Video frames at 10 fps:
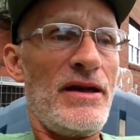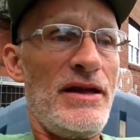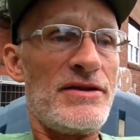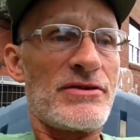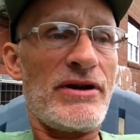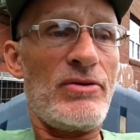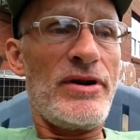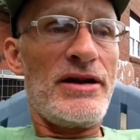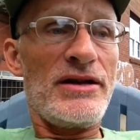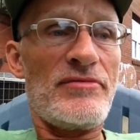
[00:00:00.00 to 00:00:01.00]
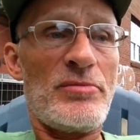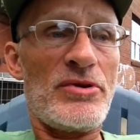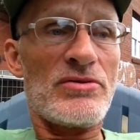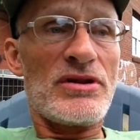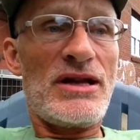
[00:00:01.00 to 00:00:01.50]
And it's a great way to live a
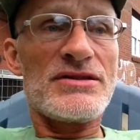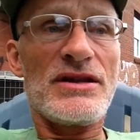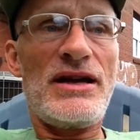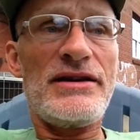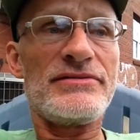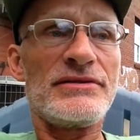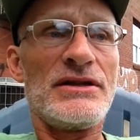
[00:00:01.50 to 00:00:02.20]
middle-class life.